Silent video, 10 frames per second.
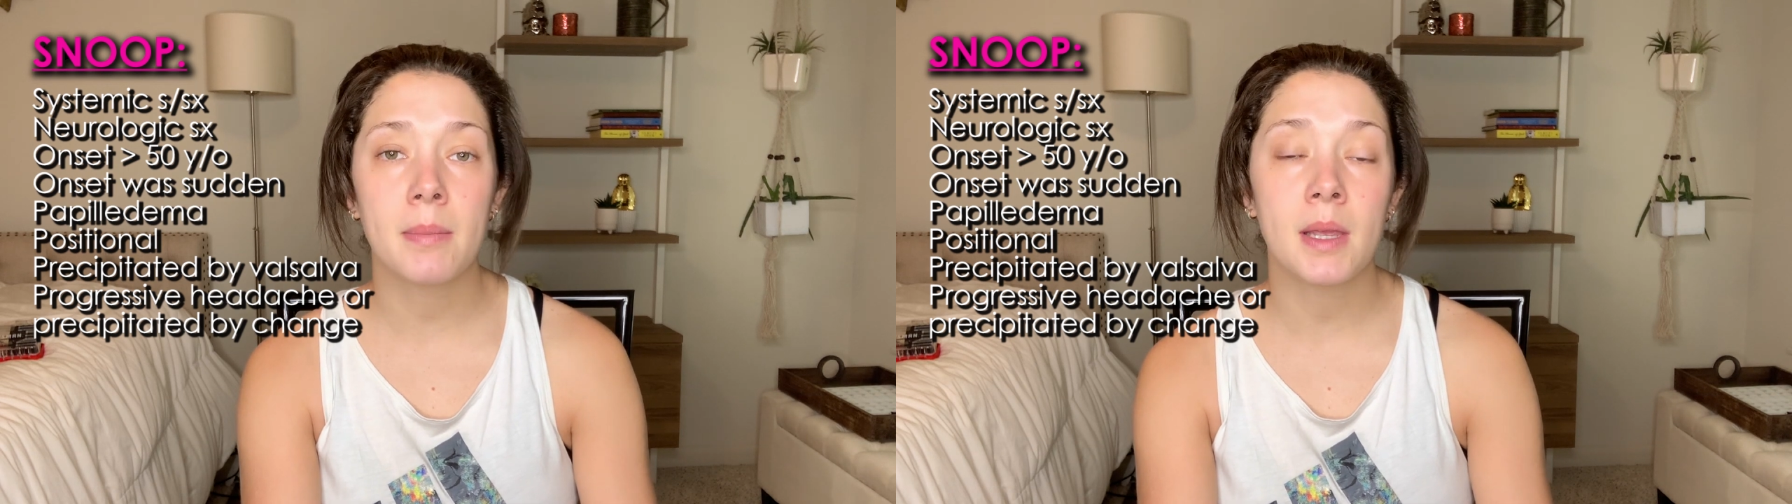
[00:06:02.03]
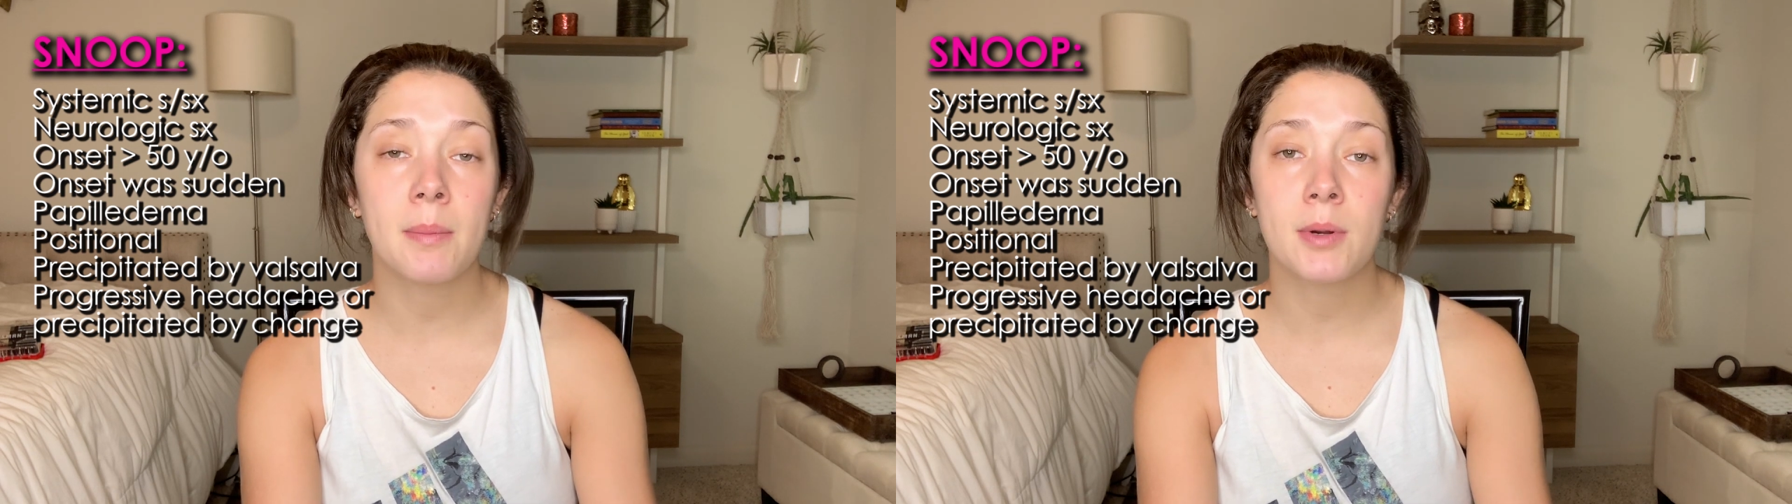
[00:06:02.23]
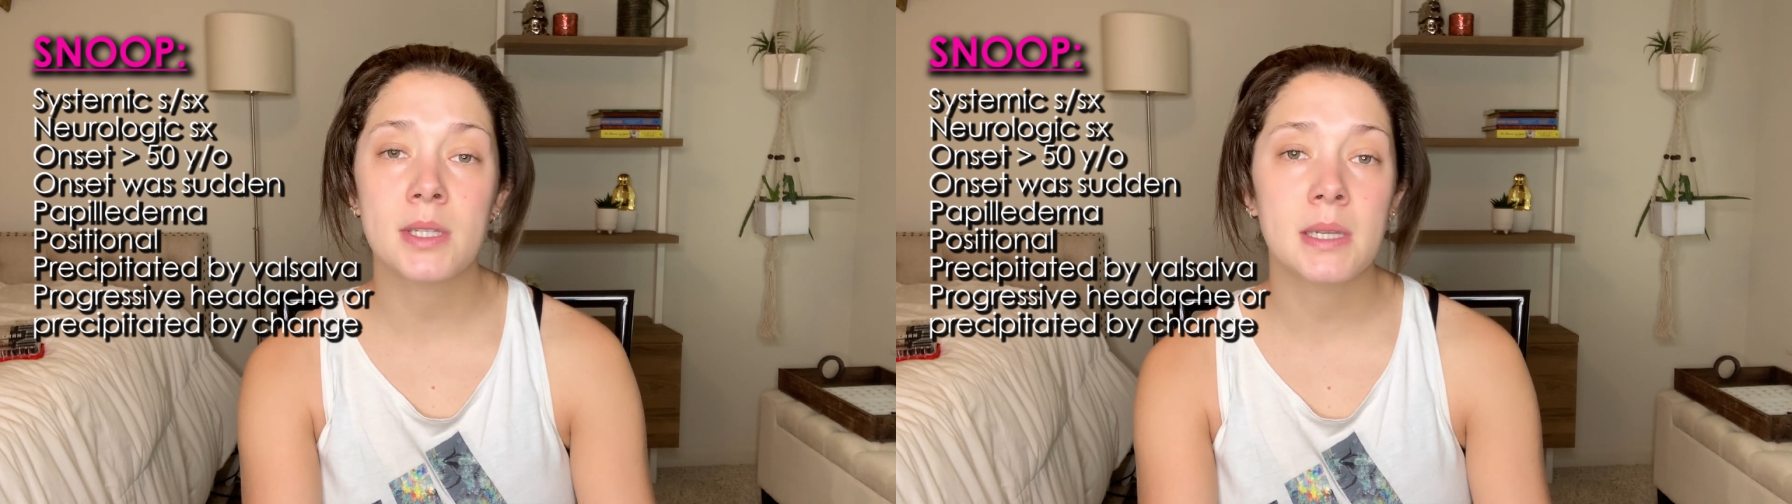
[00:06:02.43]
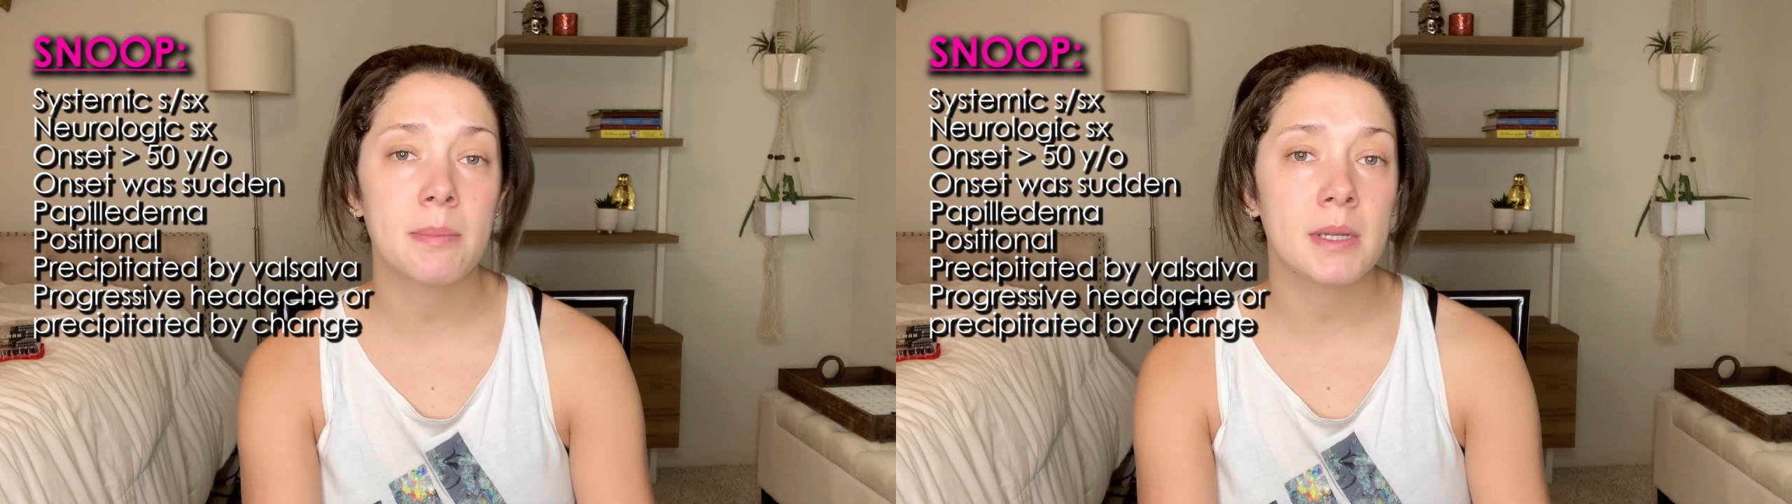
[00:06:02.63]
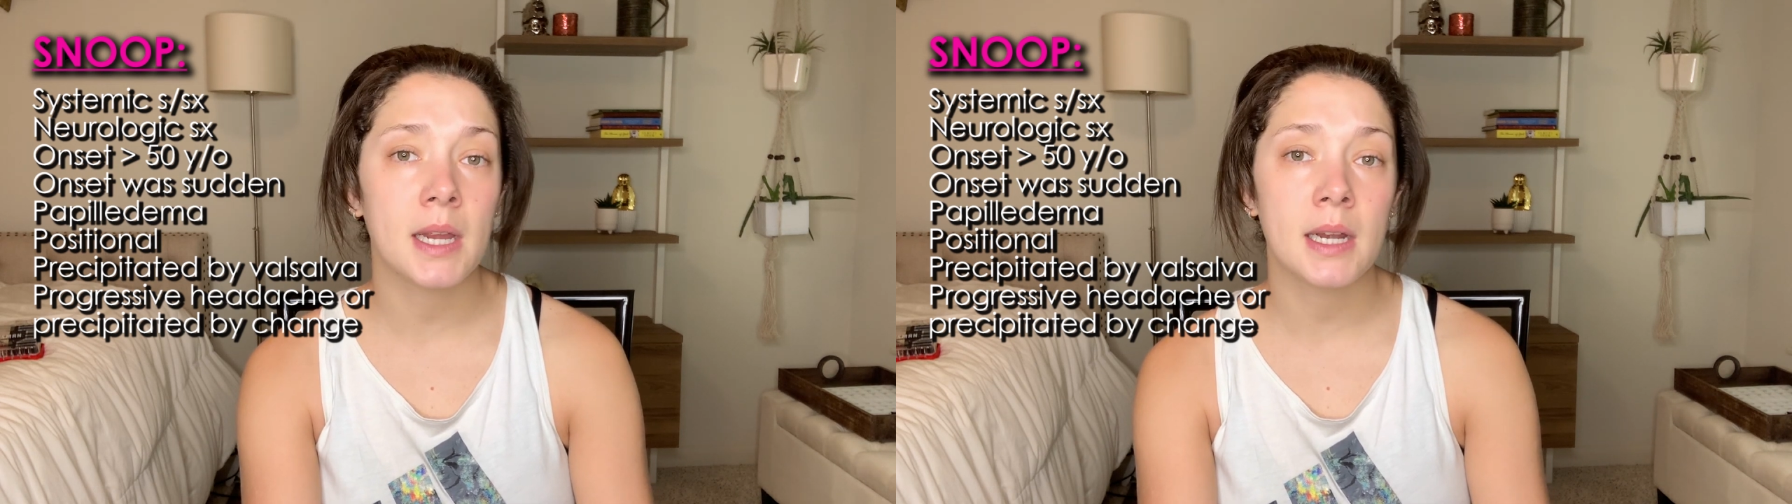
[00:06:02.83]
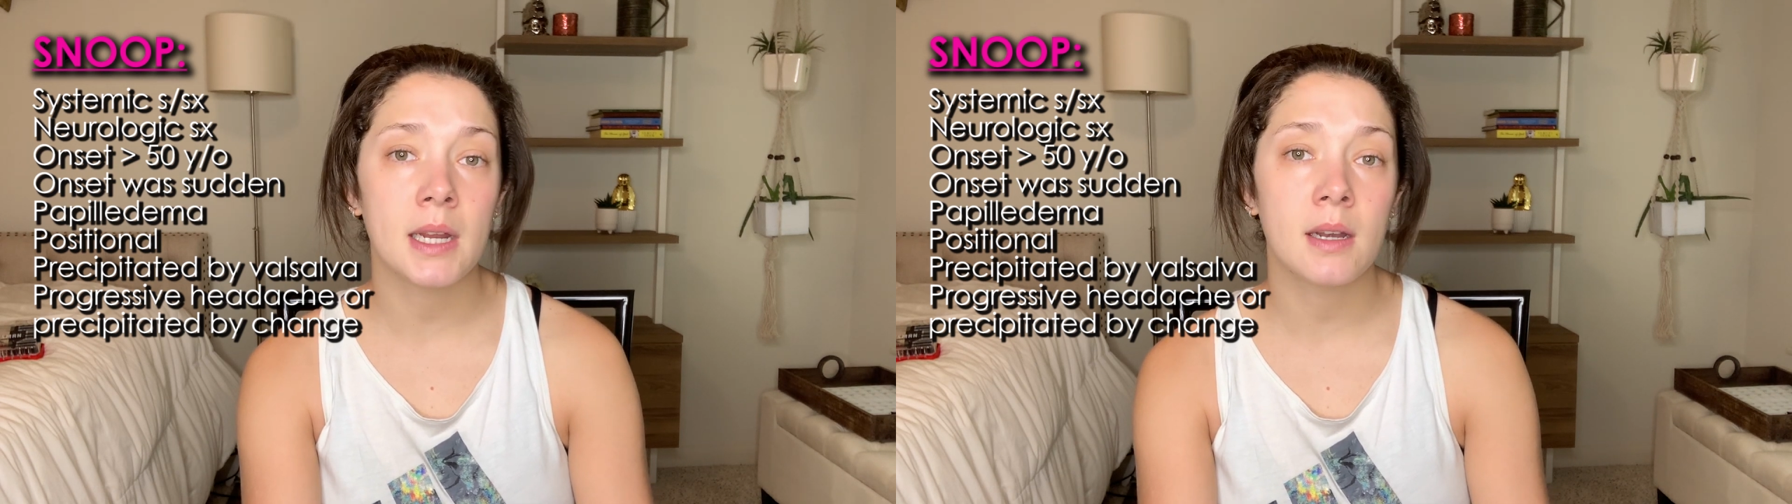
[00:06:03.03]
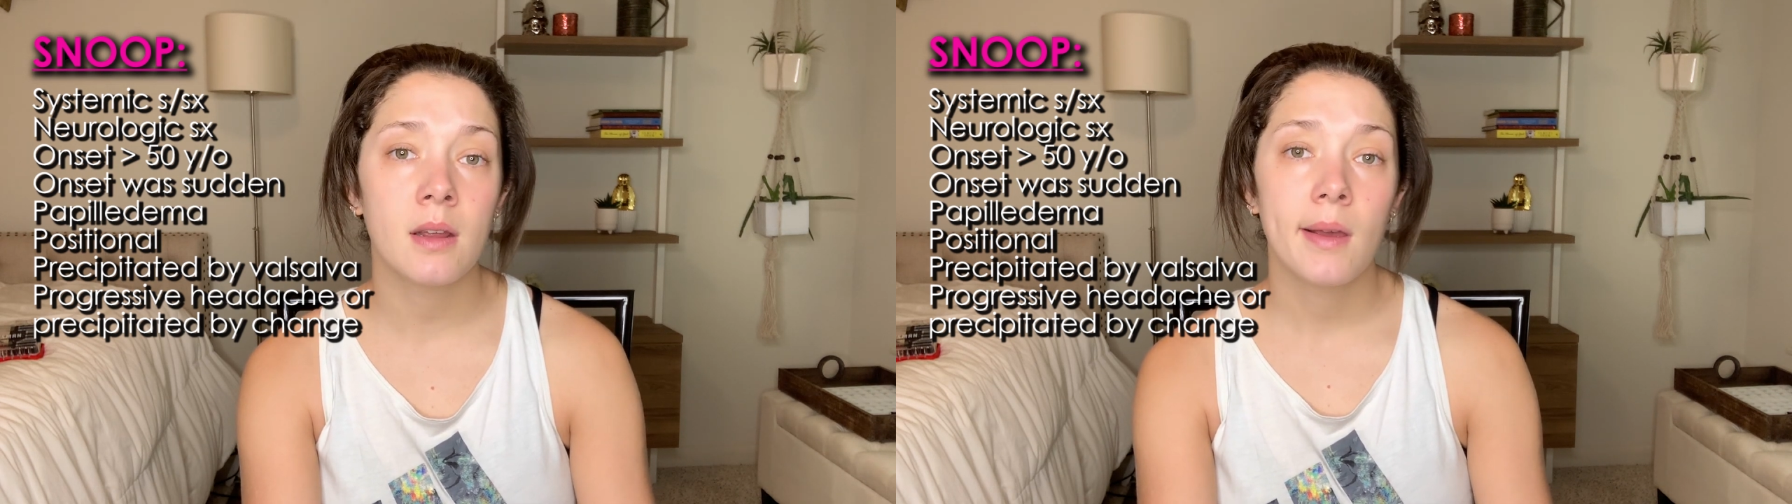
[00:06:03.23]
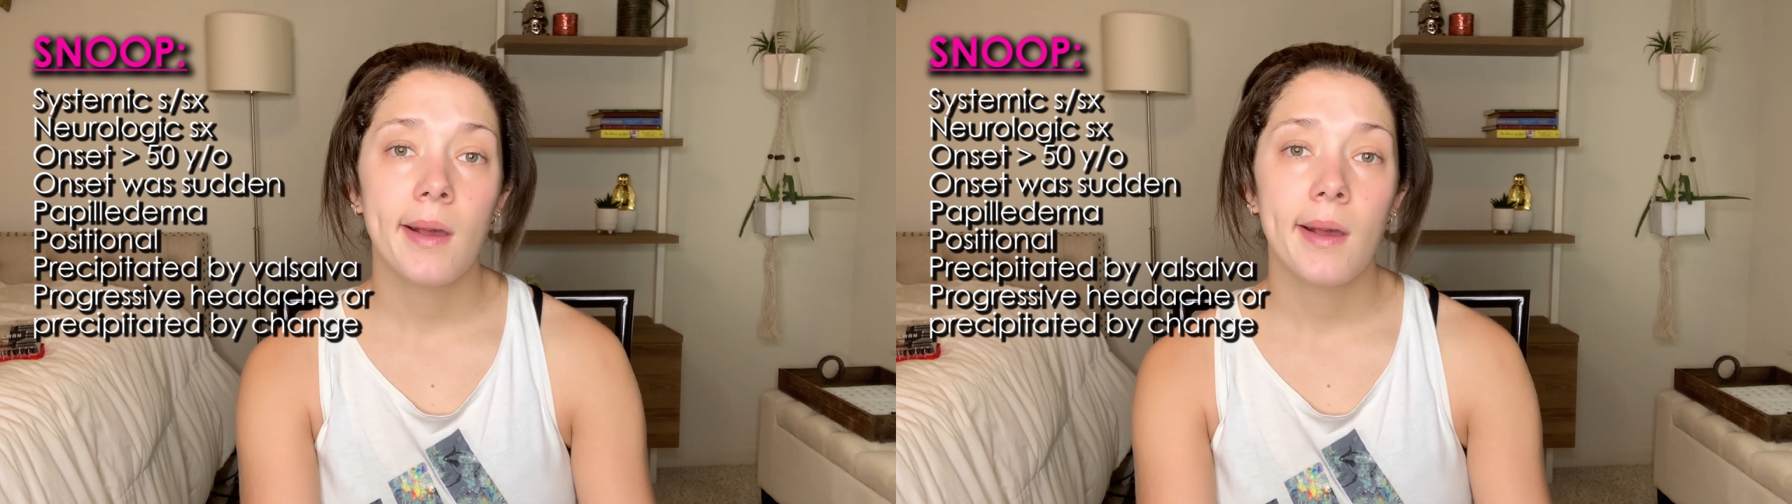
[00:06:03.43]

be precipitated